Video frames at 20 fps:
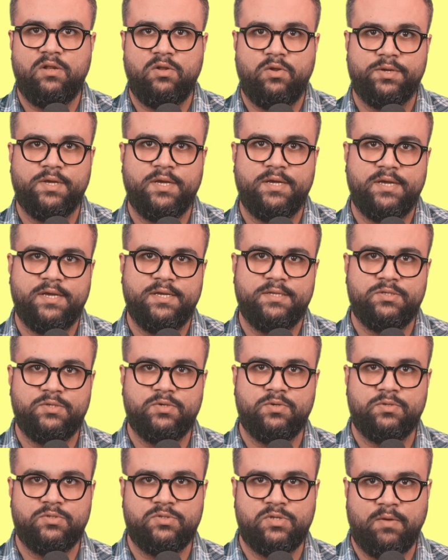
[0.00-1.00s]
logging into
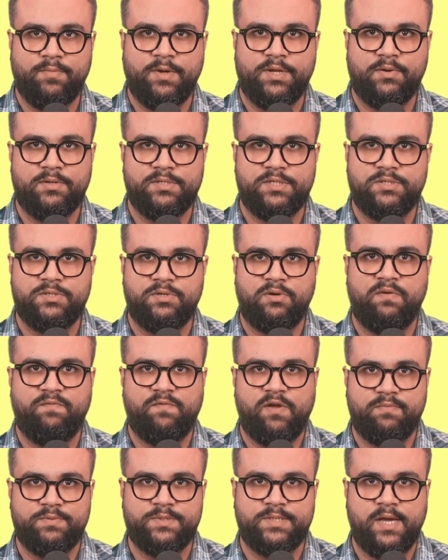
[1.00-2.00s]
your domain registrar
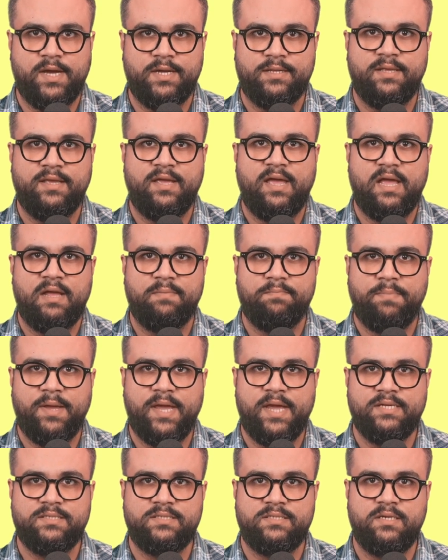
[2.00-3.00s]
website and
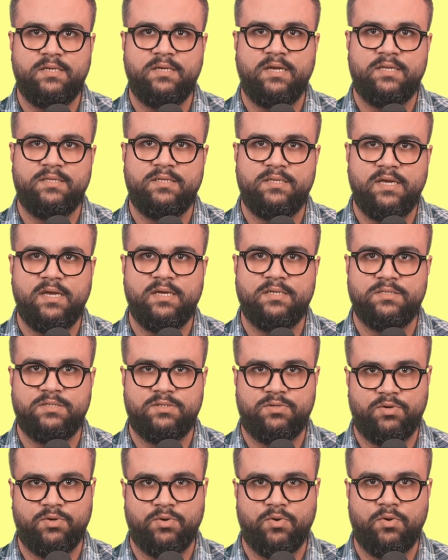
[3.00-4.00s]
pasting a
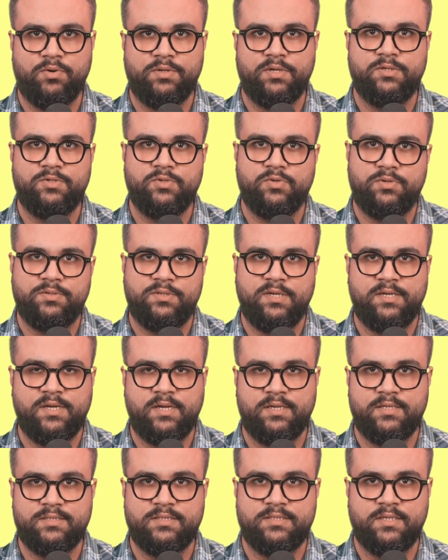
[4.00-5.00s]
TXT record into your
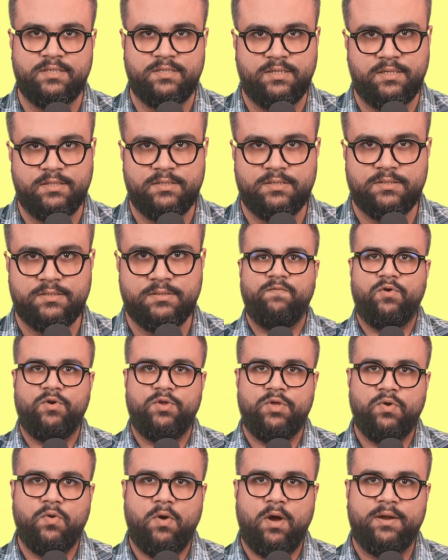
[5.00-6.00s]
DNS settings. For
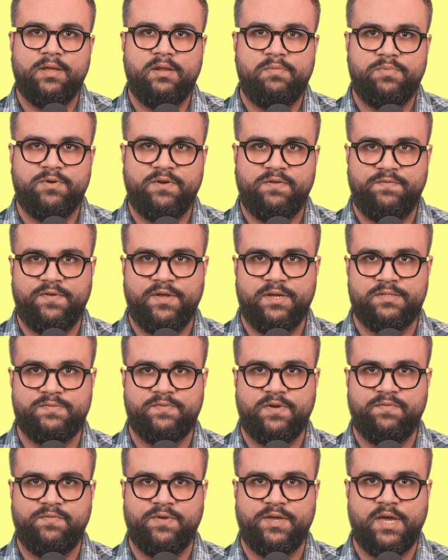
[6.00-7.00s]
URL prefix
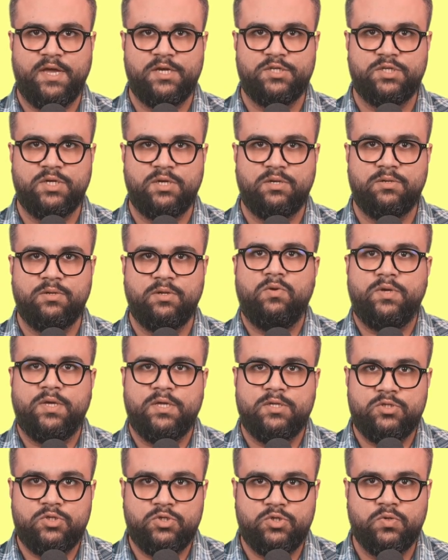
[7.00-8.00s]
verification, you
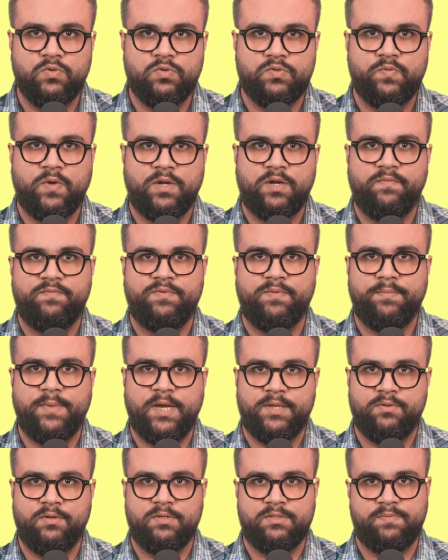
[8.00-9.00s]
can choose one of the
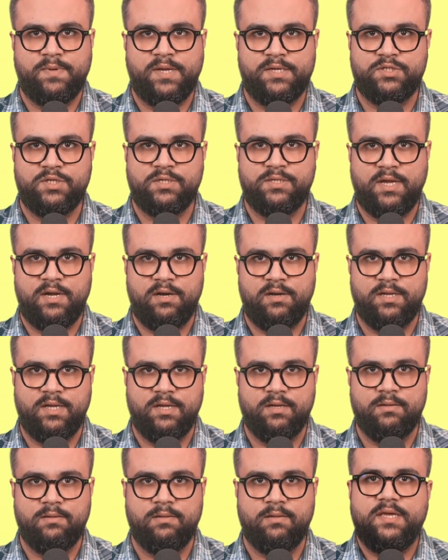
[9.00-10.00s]
methods mentioned
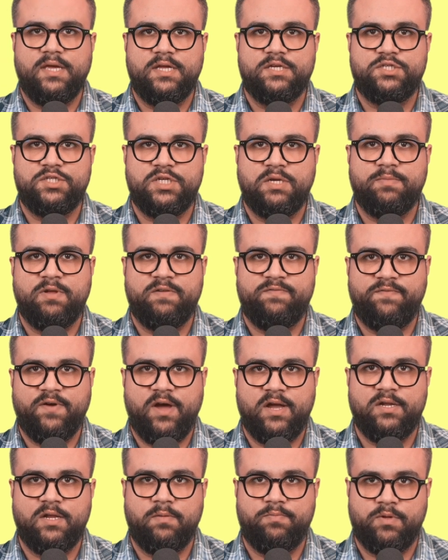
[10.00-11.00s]
earlier. The HTML
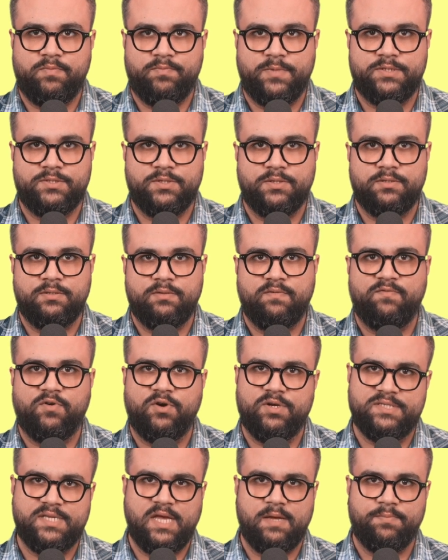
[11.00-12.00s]
file upload method, for
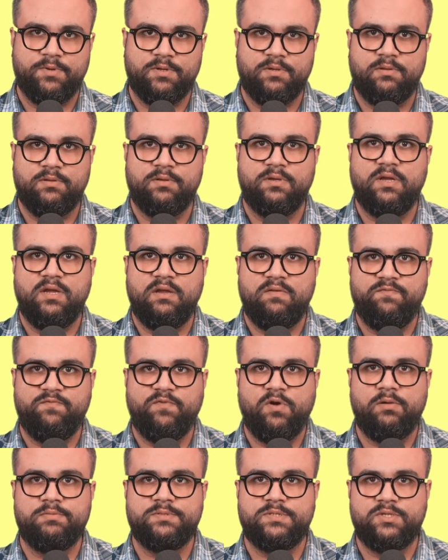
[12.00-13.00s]
example,
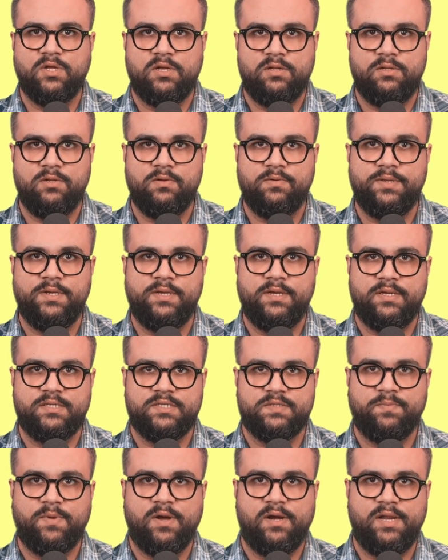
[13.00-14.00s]
involves downloading a
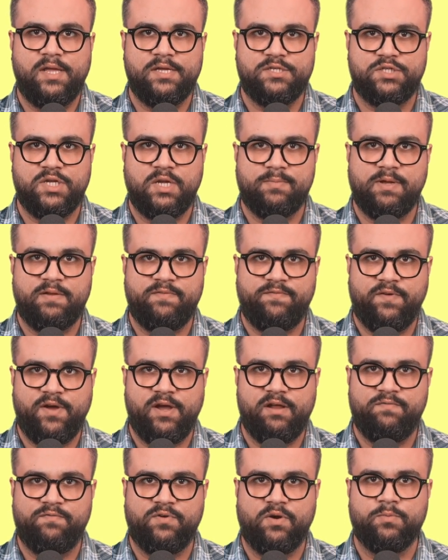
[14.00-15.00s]
small HTML
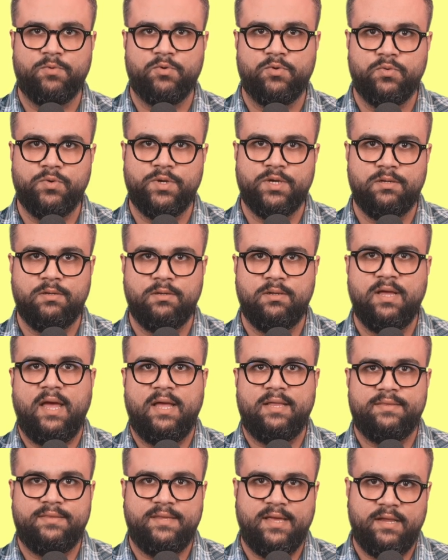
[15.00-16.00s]
file from Google
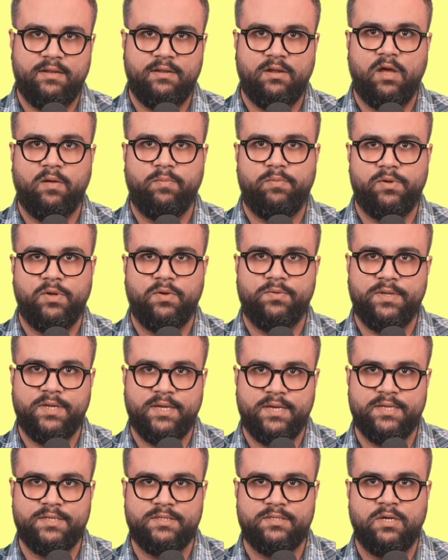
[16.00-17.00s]
and then
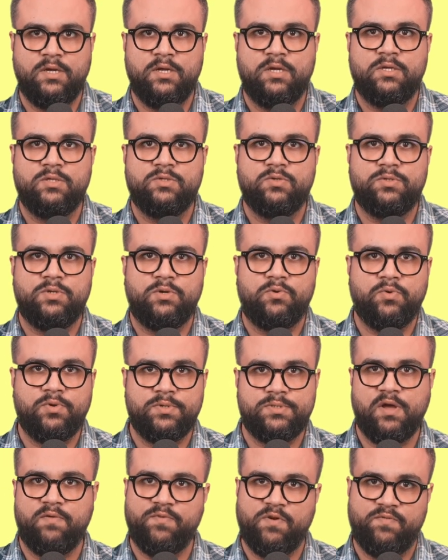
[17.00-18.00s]
uploading it to the
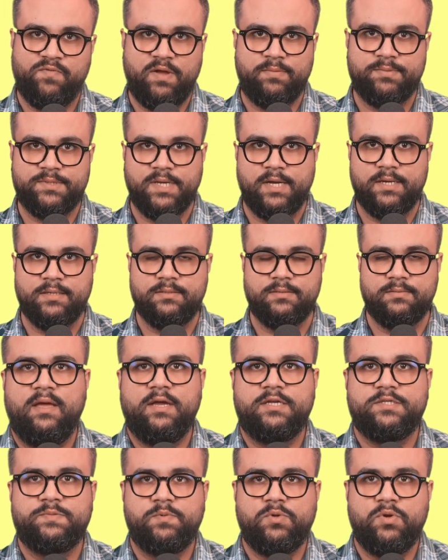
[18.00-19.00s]
root of your website.
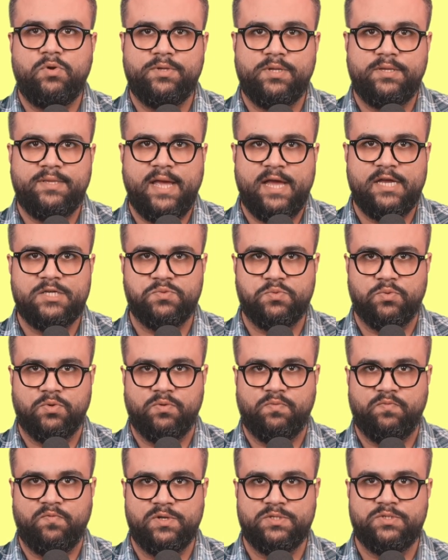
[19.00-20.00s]
Explore the
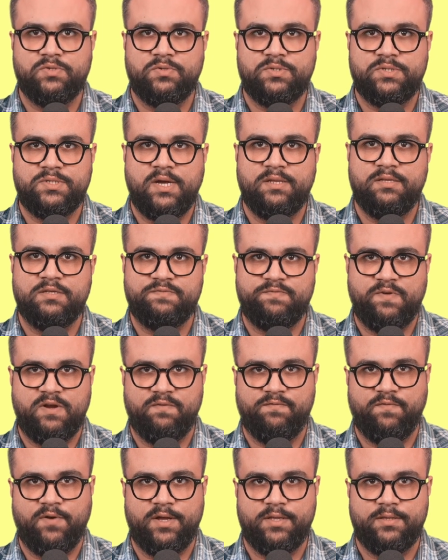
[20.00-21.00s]
dashboard once your site is
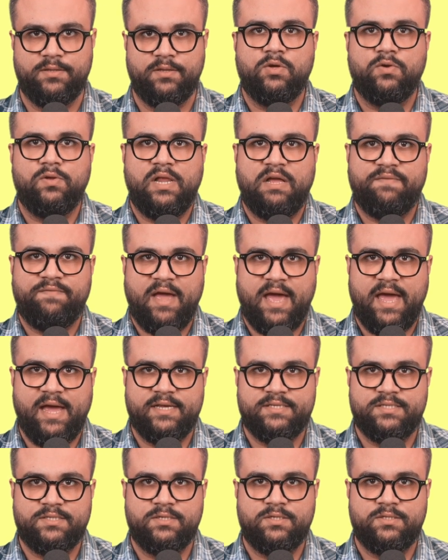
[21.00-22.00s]
verified. You'll have
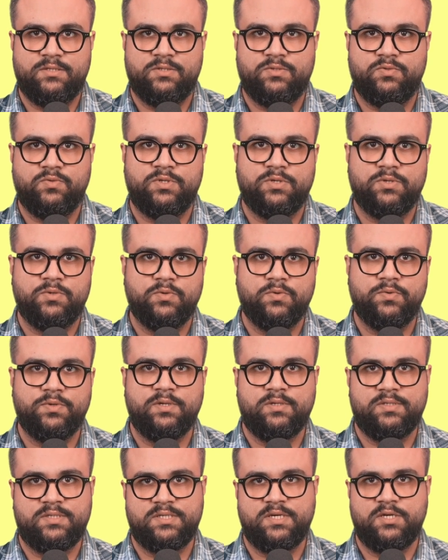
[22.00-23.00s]
access to the
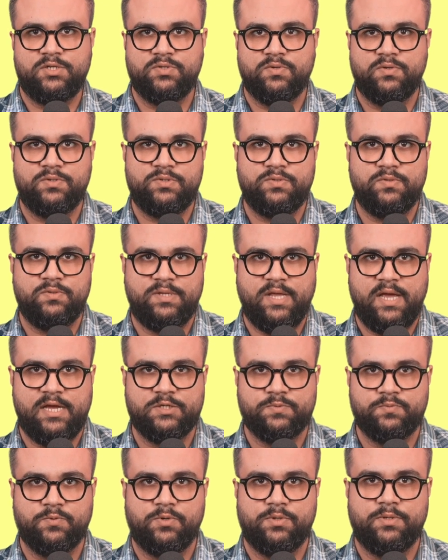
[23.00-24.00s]
Google Search Console
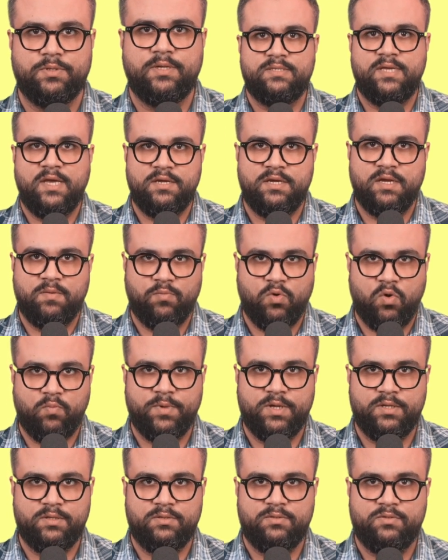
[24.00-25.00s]
dashboard. Take a
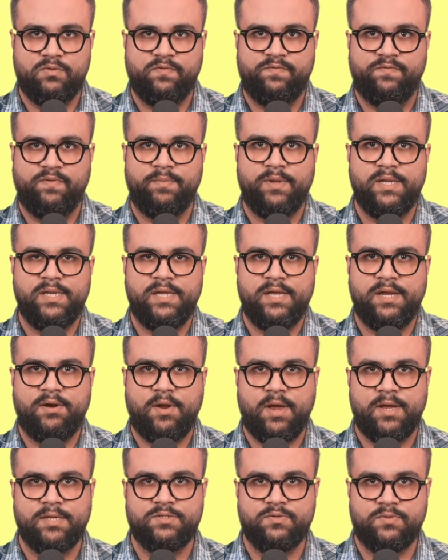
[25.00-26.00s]
moment to
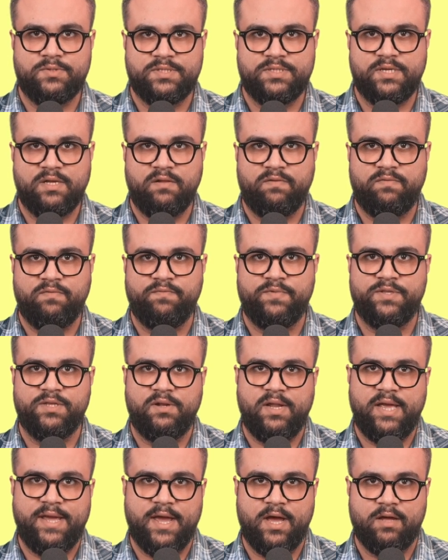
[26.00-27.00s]
familiarize yourself with the
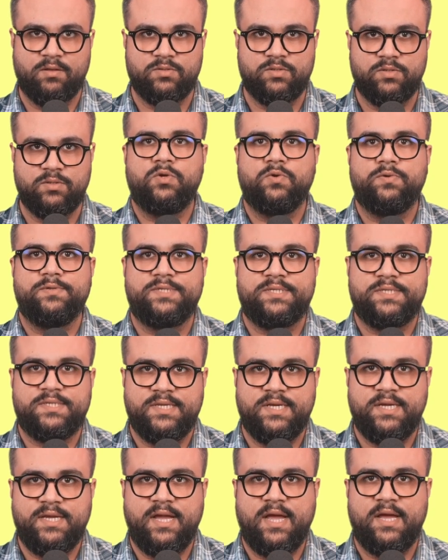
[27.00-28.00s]
layout. You'll
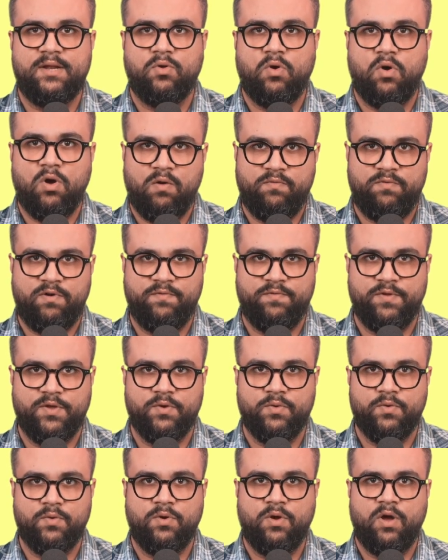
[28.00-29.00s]
see an
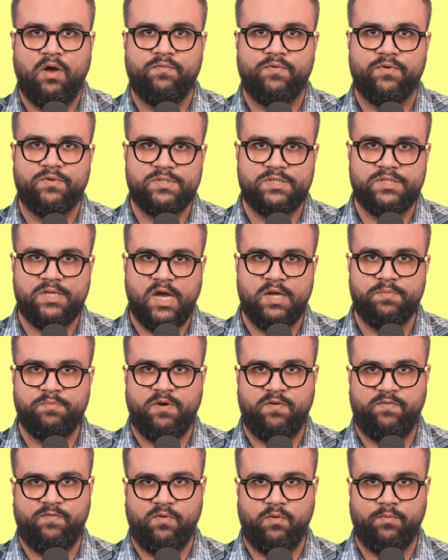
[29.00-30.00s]
overview of your site
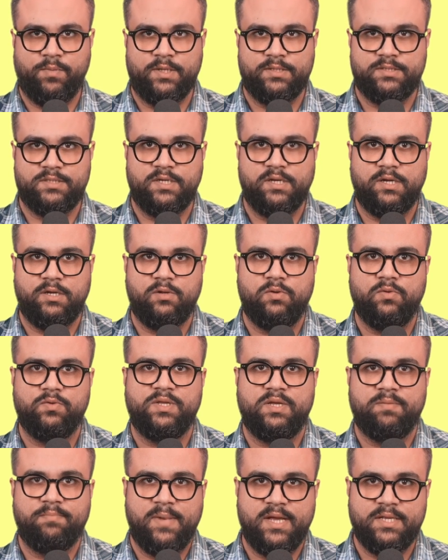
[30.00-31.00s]
performance,
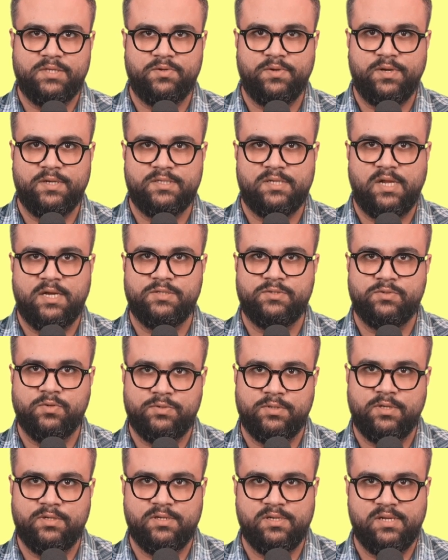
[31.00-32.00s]
including metrics like
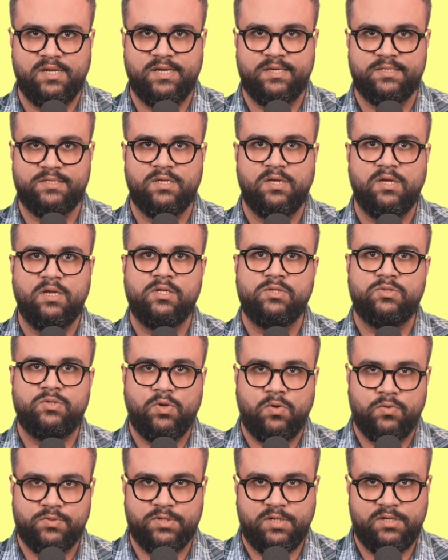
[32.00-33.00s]
total clicks,
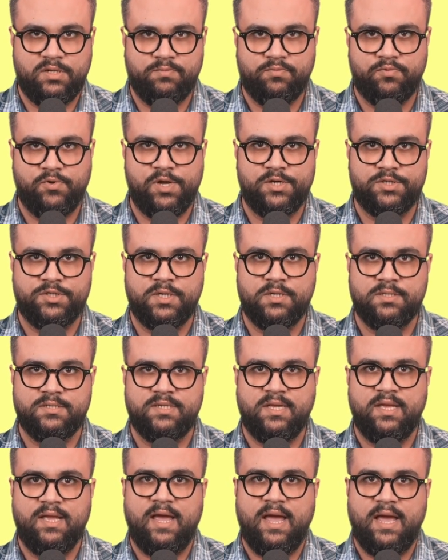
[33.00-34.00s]
total impressions,
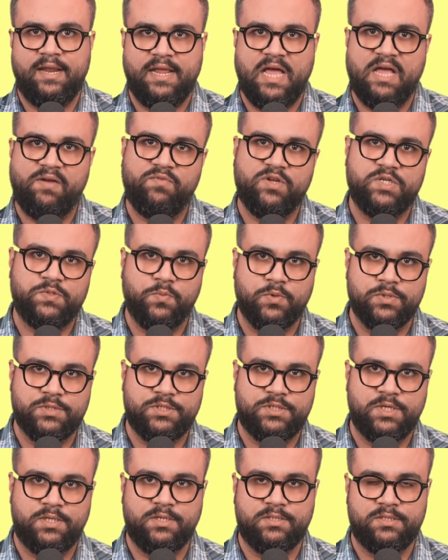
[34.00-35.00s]
and average
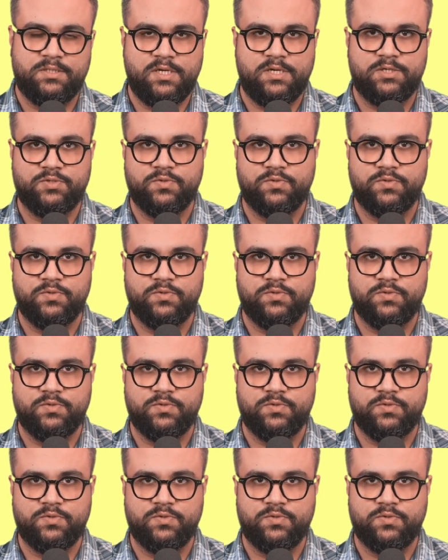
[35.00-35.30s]
position in search